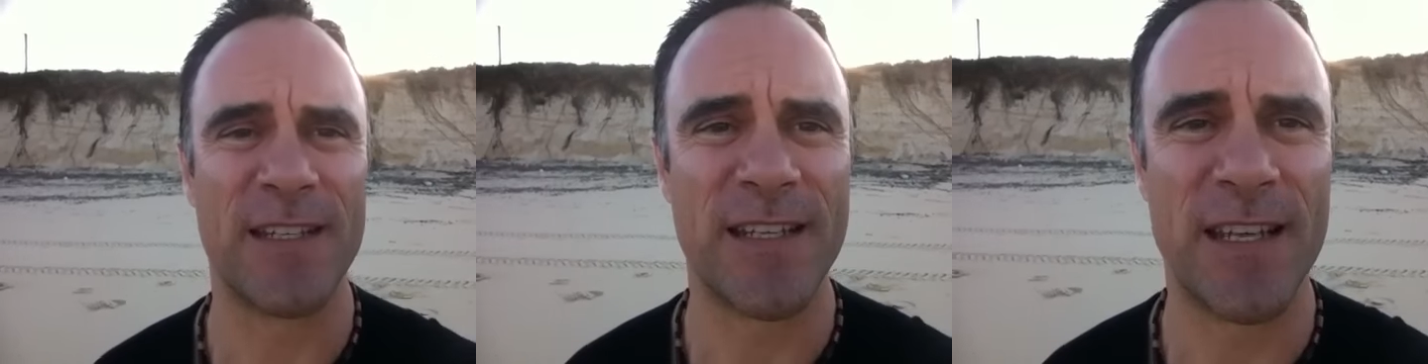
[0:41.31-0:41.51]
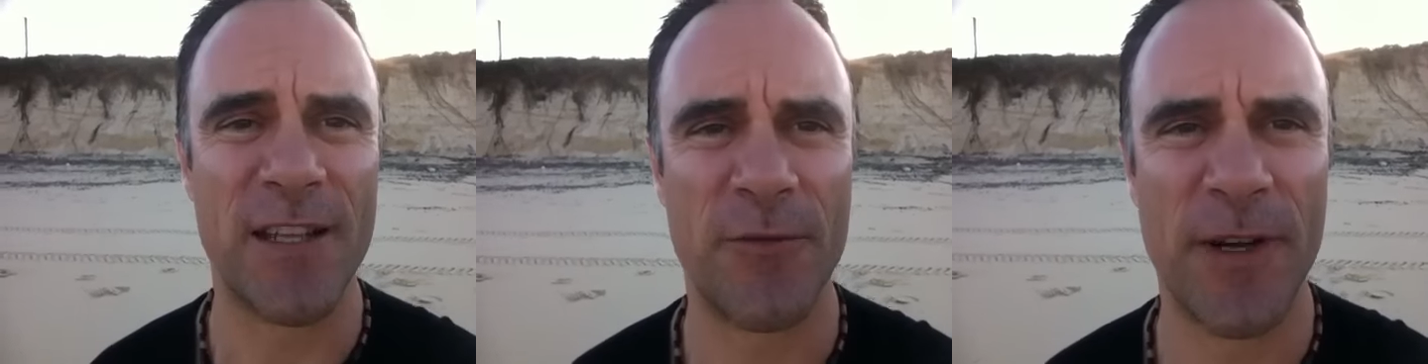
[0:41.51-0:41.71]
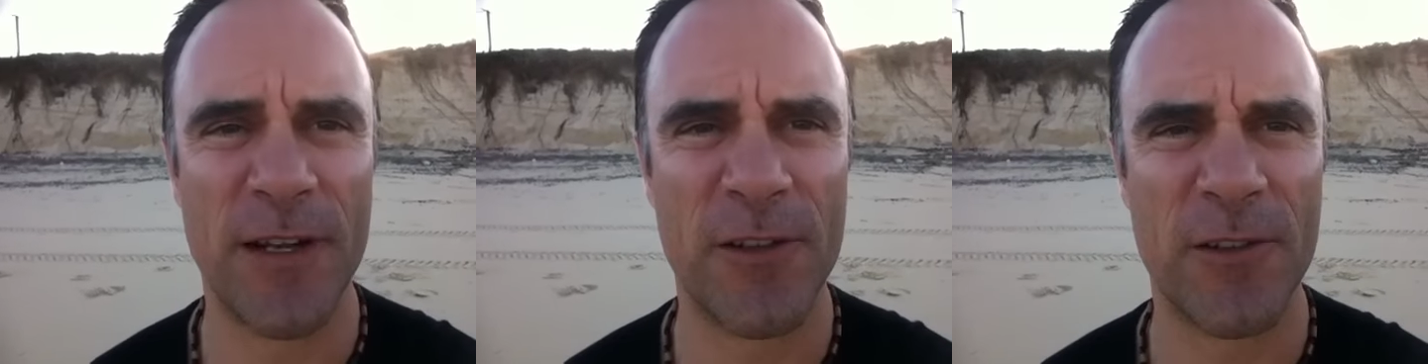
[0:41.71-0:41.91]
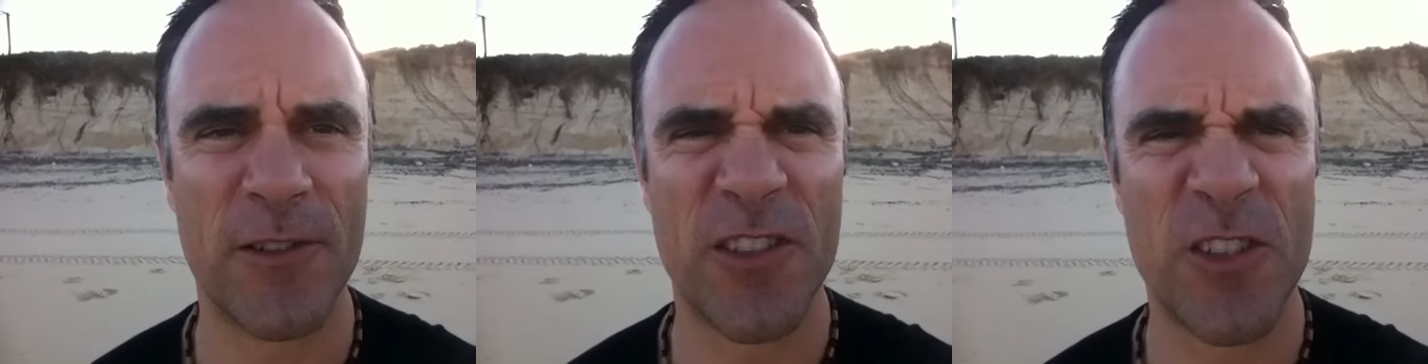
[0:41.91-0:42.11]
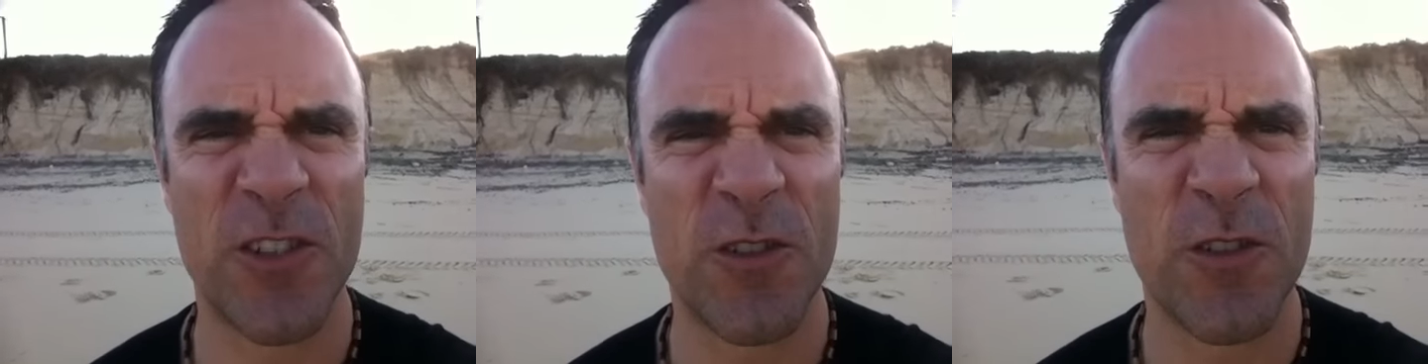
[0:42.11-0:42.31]
You see the
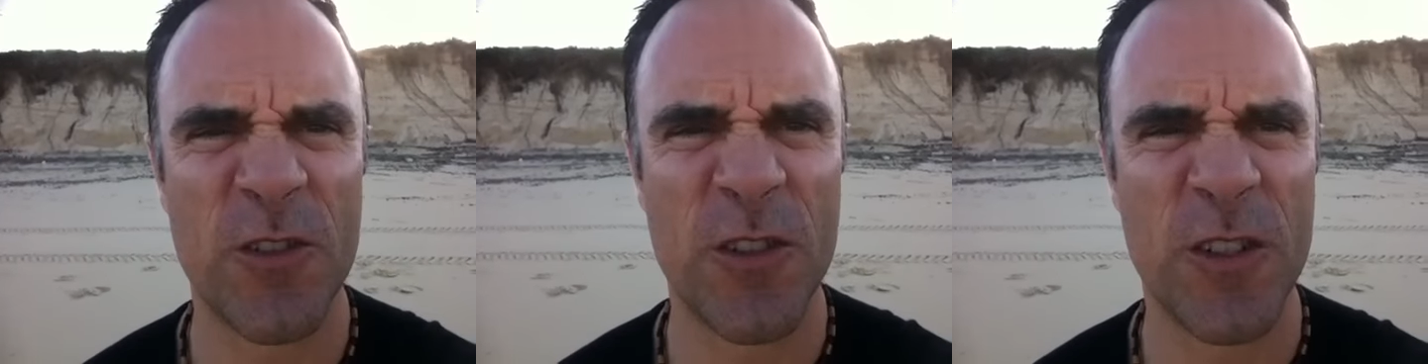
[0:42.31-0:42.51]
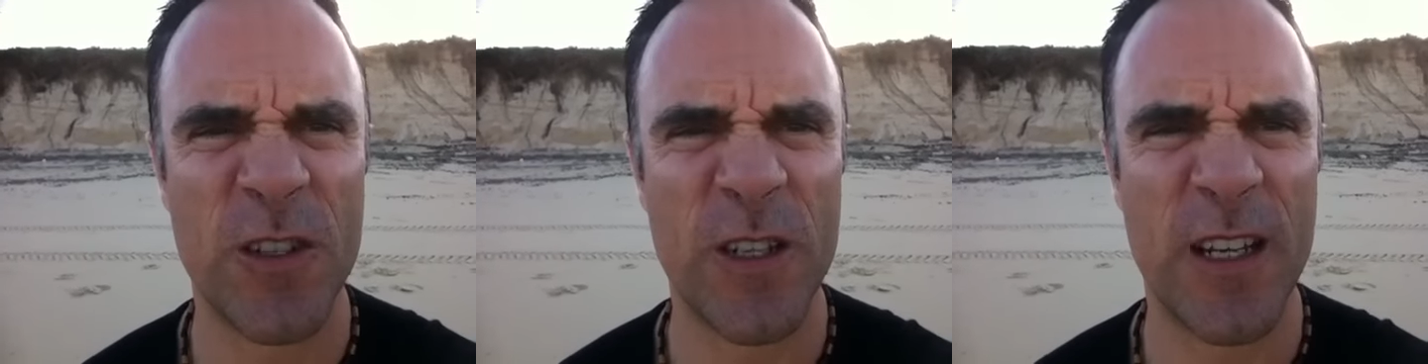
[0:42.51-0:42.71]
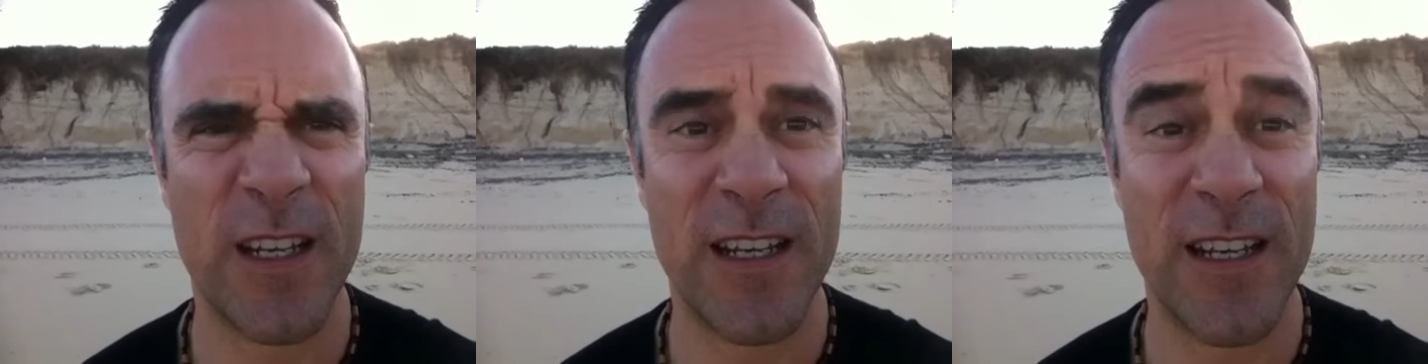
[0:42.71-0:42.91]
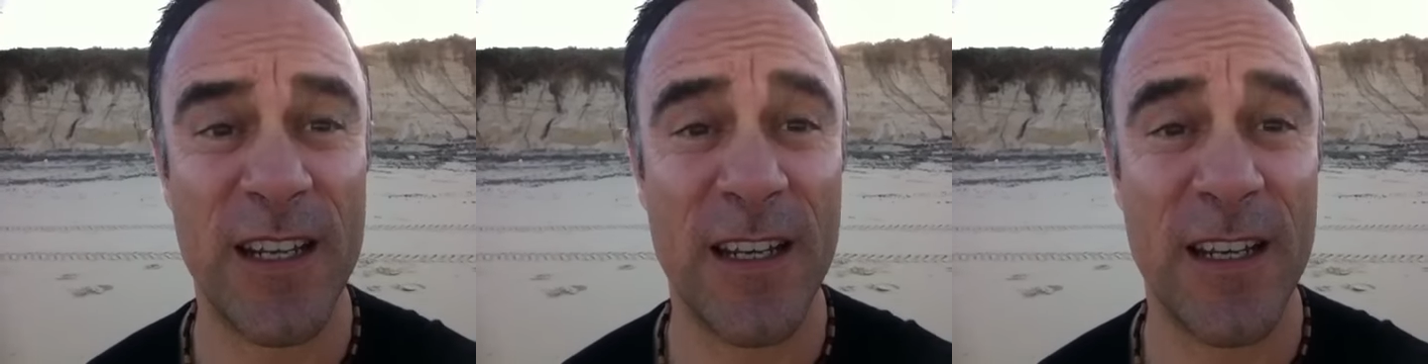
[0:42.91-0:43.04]
wrinkles in